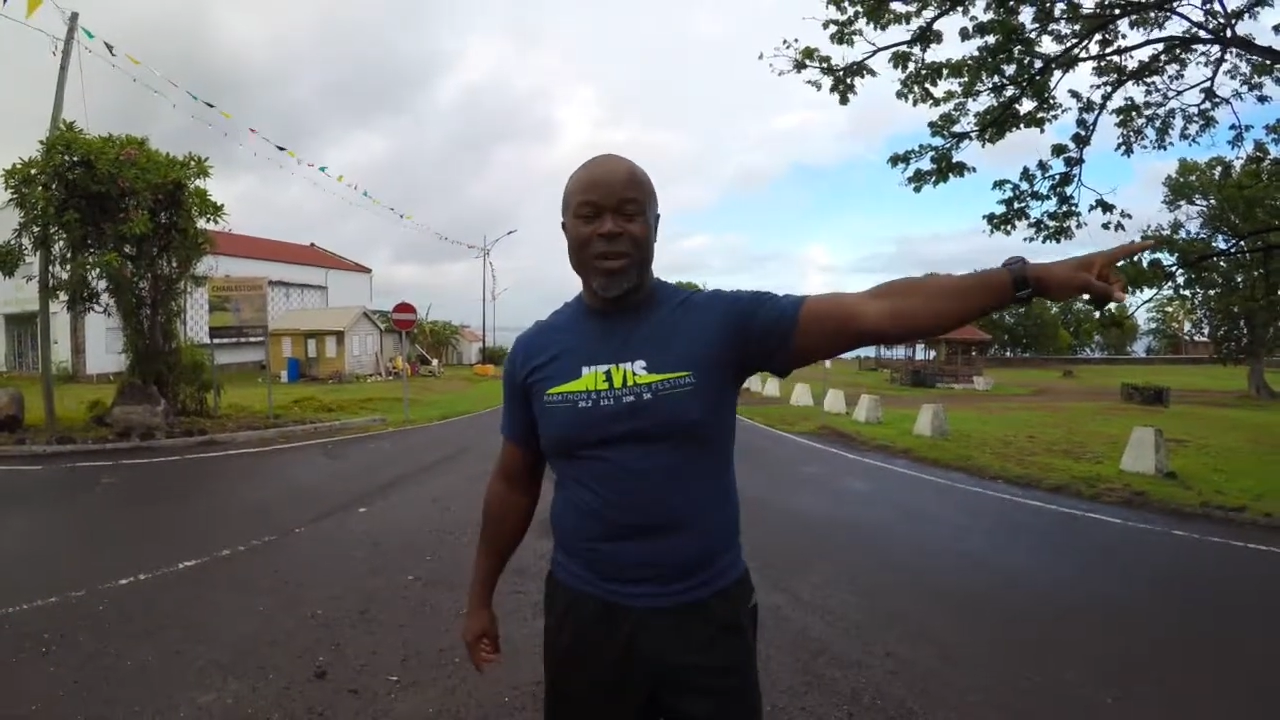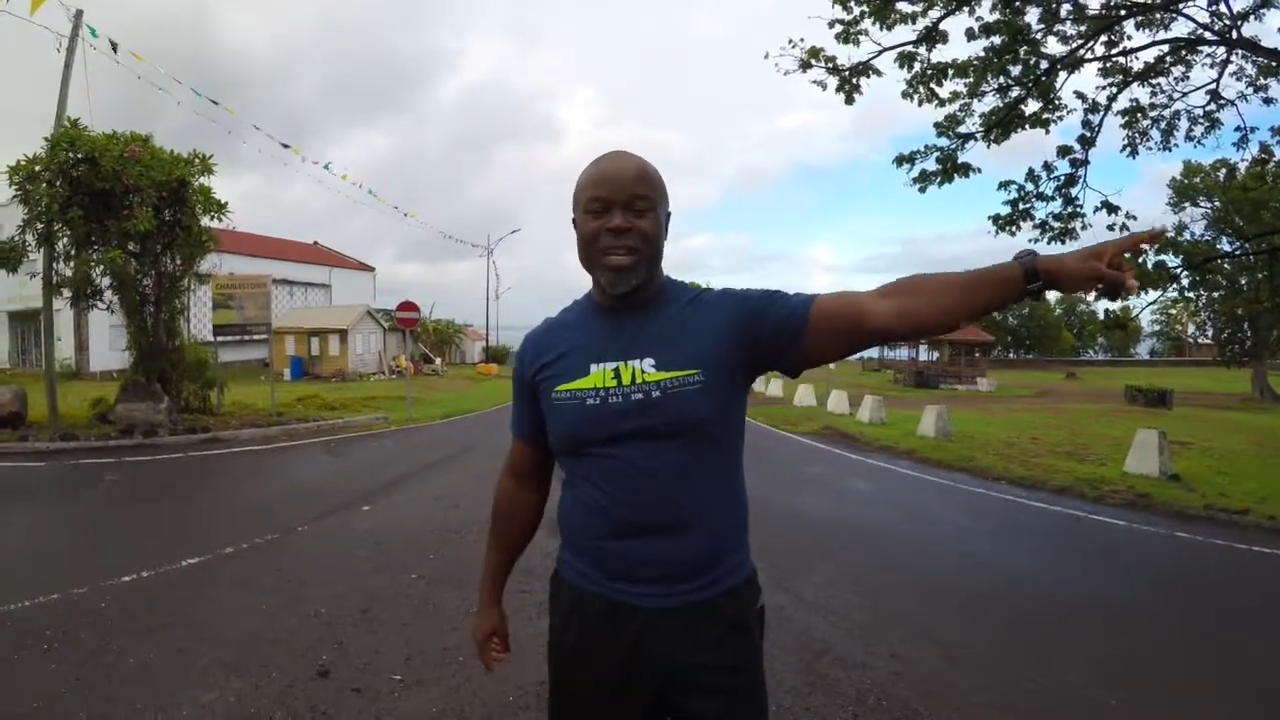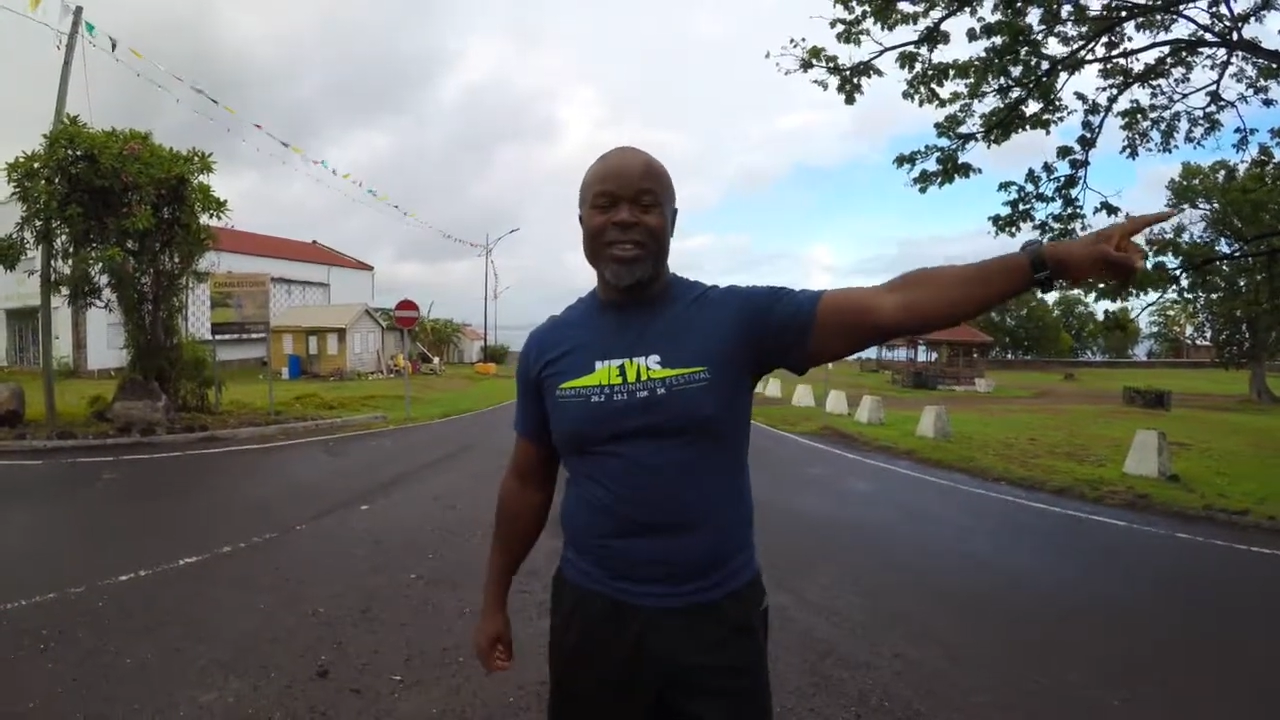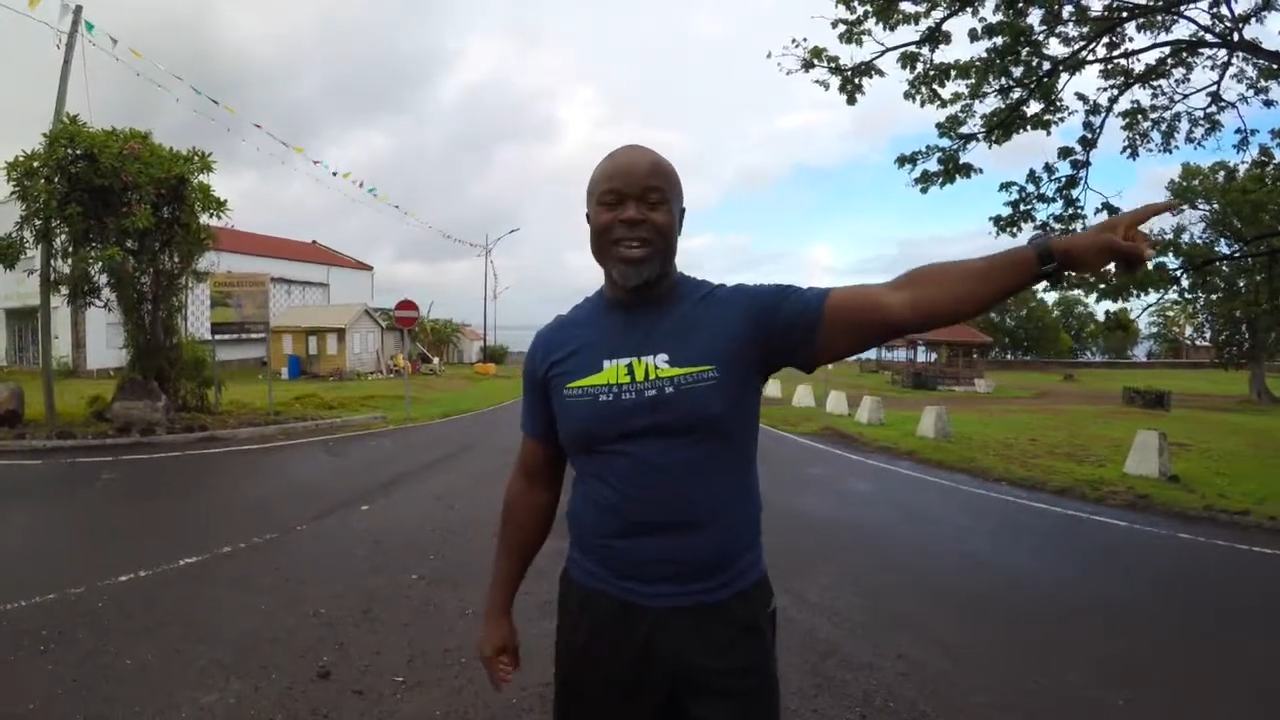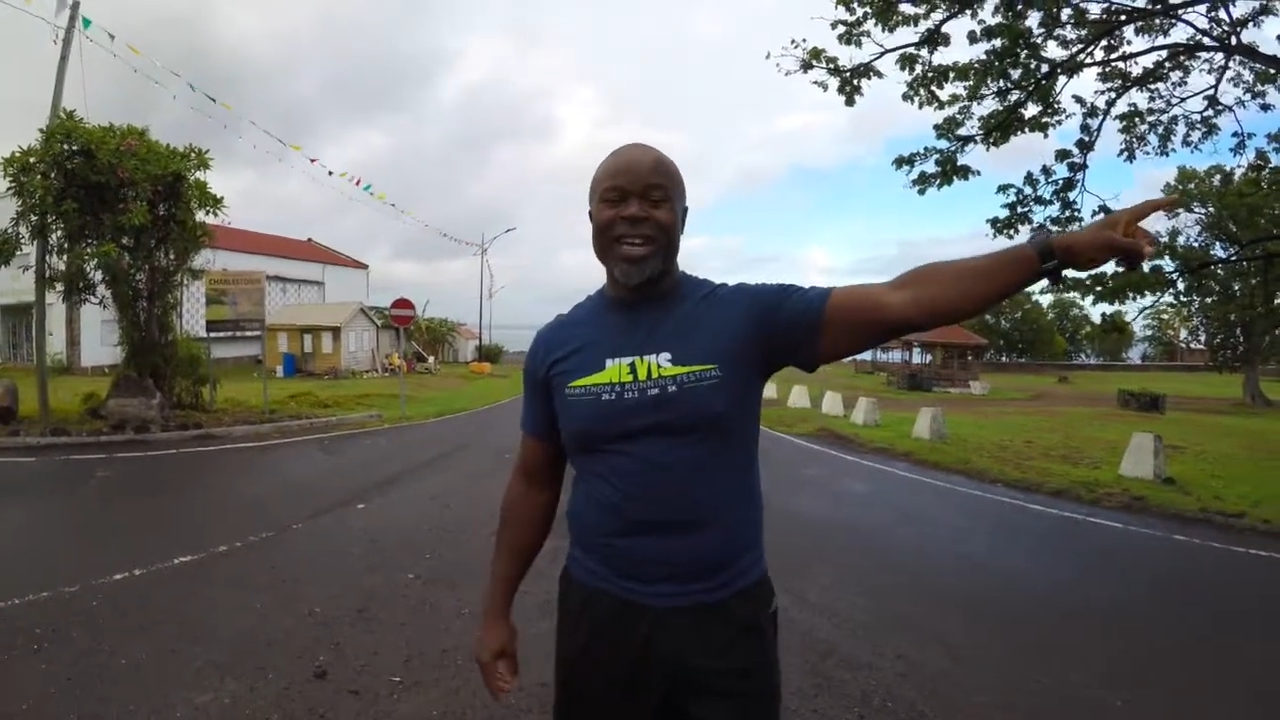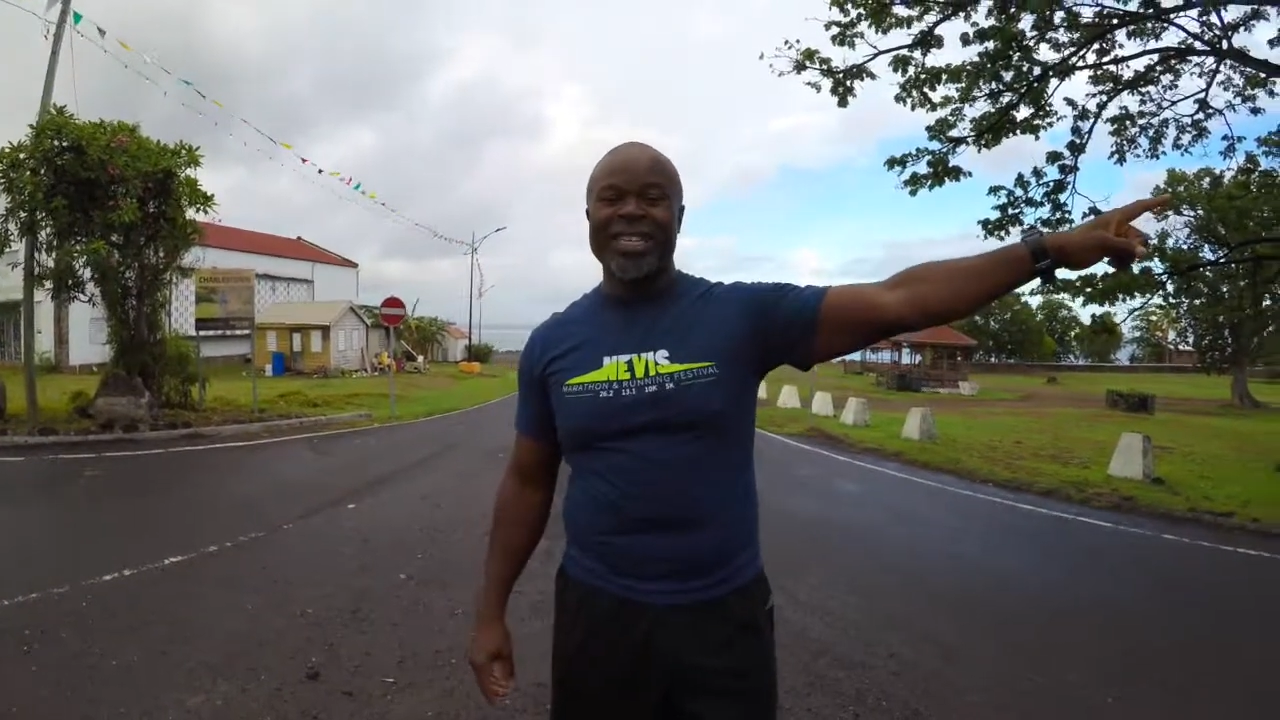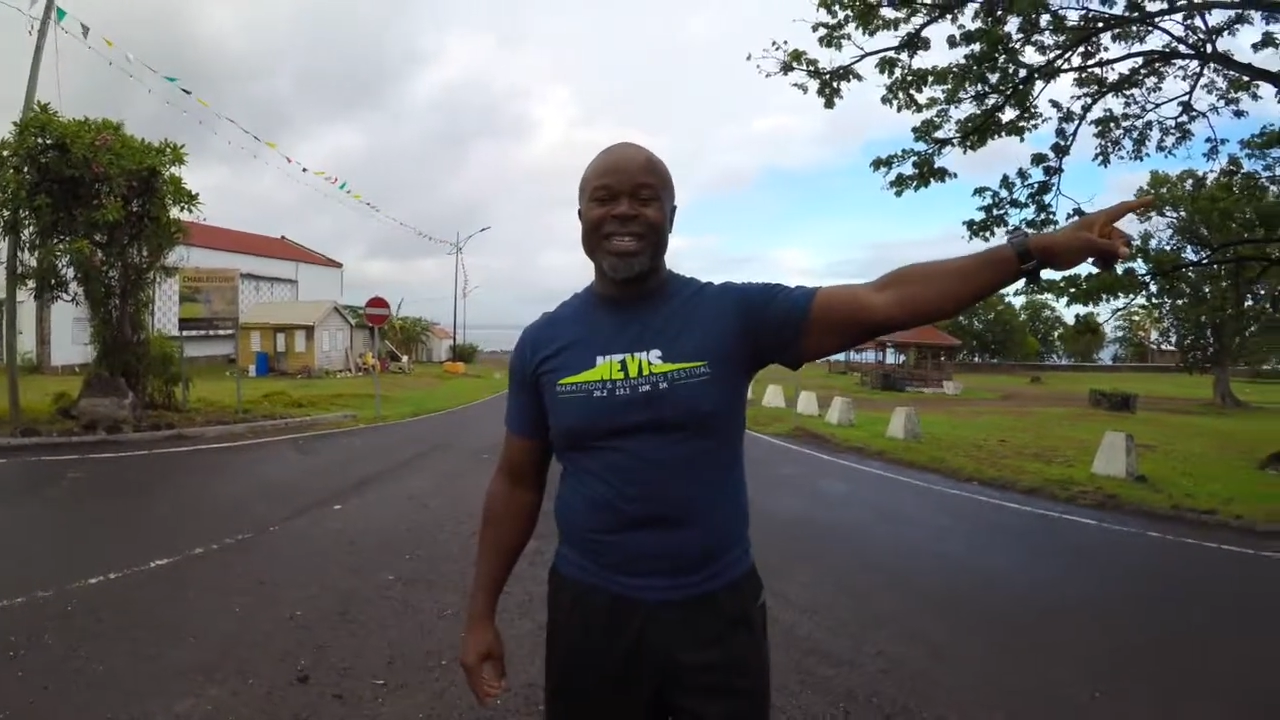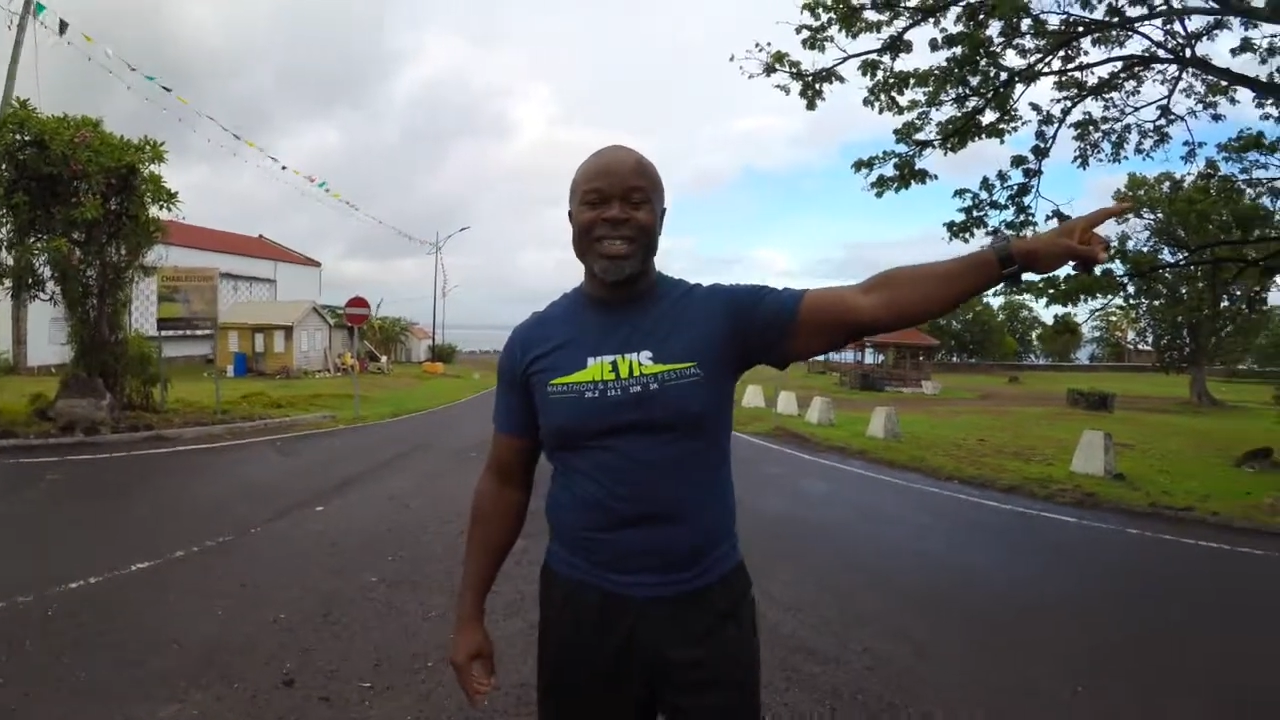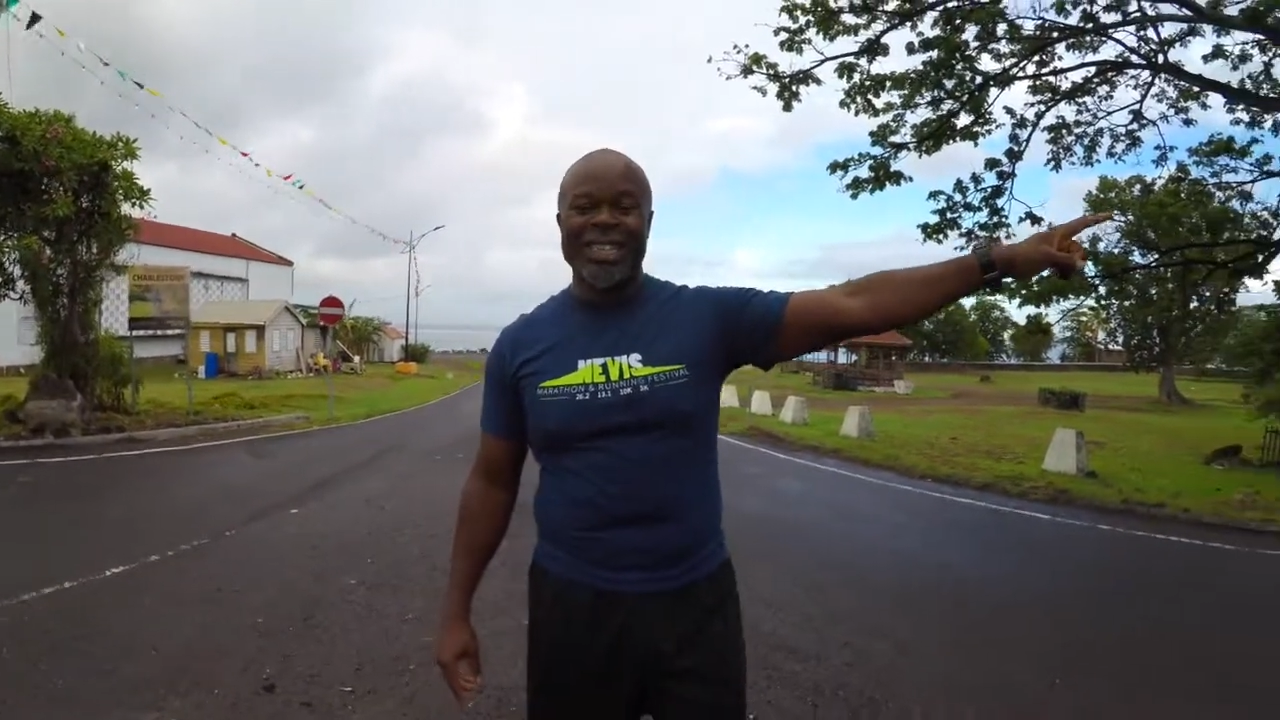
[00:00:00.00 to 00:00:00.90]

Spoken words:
you're heading